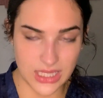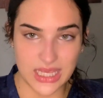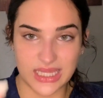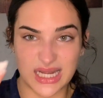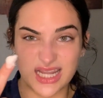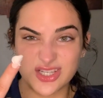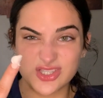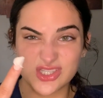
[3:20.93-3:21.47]

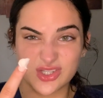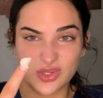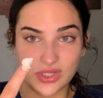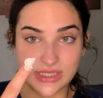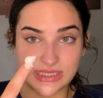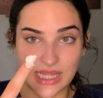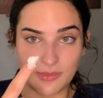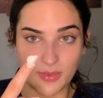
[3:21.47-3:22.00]
and I just did
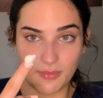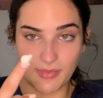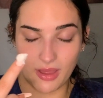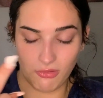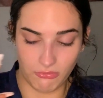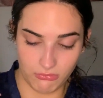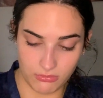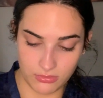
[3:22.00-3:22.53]
the same
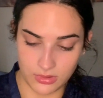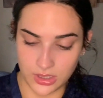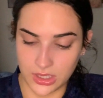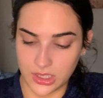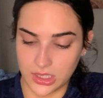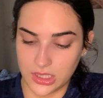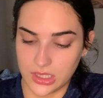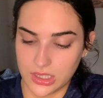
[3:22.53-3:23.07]
amount
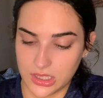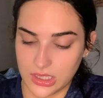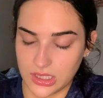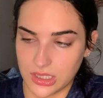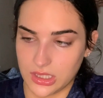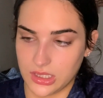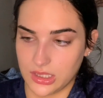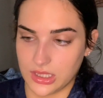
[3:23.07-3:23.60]

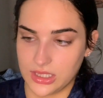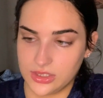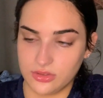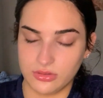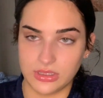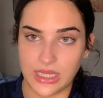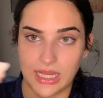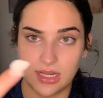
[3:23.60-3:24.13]
I
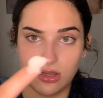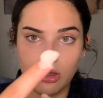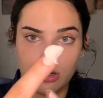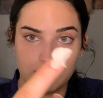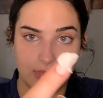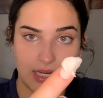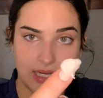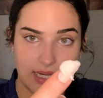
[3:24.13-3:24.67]
do like
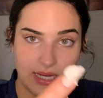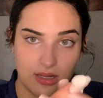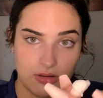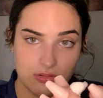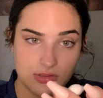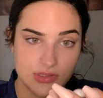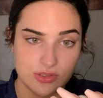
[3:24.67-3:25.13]
on my nail,